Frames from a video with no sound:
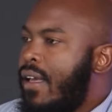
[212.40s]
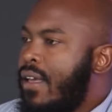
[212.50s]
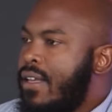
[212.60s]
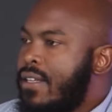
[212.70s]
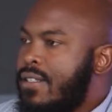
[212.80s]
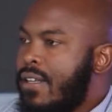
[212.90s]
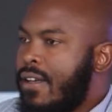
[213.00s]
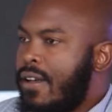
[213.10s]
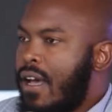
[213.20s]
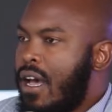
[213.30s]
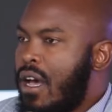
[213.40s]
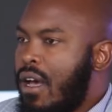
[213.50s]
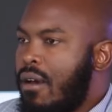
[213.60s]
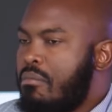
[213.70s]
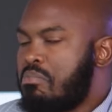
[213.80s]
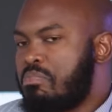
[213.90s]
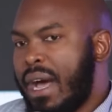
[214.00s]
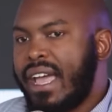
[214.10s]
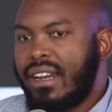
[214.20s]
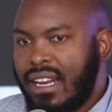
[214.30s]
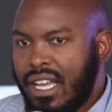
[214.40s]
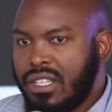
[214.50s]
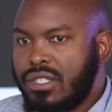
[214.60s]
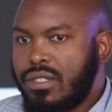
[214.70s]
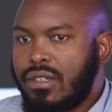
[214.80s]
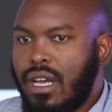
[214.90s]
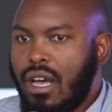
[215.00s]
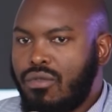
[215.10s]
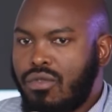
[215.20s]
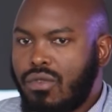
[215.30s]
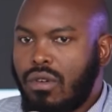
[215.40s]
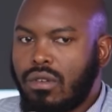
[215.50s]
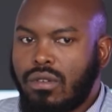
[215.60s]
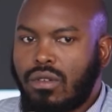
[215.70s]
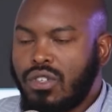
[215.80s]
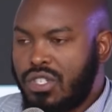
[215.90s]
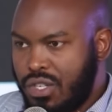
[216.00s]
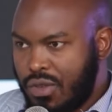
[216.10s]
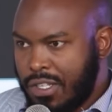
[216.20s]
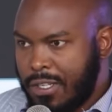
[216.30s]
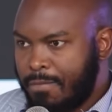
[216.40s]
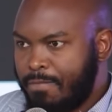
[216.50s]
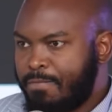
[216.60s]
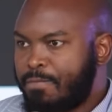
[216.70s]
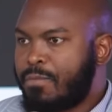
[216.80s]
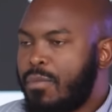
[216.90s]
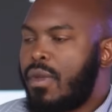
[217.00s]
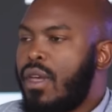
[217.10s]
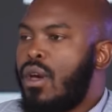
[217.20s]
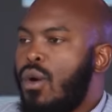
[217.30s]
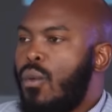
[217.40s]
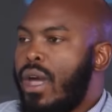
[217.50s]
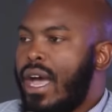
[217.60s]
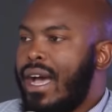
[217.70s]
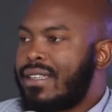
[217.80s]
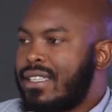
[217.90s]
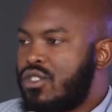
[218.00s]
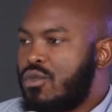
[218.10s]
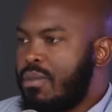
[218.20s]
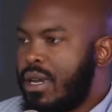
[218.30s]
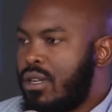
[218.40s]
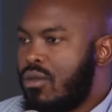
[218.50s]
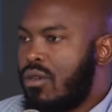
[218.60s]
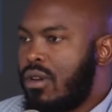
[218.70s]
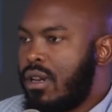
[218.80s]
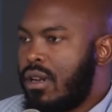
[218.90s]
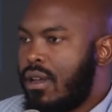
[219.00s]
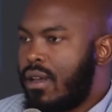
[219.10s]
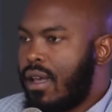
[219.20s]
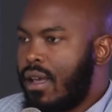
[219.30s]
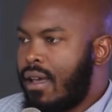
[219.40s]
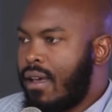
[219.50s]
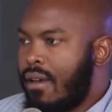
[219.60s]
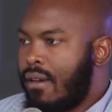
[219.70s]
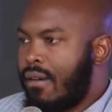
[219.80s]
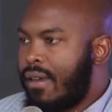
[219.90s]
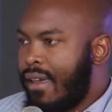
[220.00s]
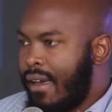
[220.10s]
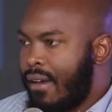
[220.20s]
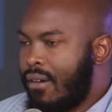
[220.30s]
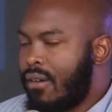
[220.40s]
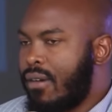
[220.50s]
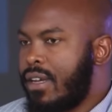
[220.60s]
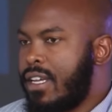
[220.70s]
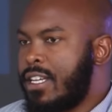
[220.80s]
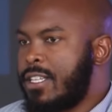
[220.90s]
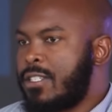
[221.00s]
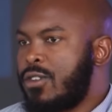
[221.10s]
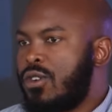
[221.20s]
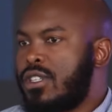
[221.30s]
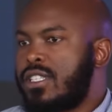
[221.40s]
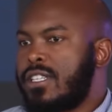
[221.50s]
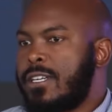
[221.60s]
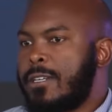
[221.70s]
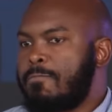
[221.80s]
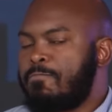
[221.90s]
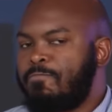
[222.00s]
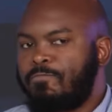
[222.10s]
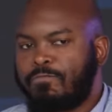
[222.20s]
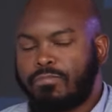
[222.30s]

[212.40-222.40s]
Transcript: is, uh, by and large, a rural constituency where access to medical uh, care is not um,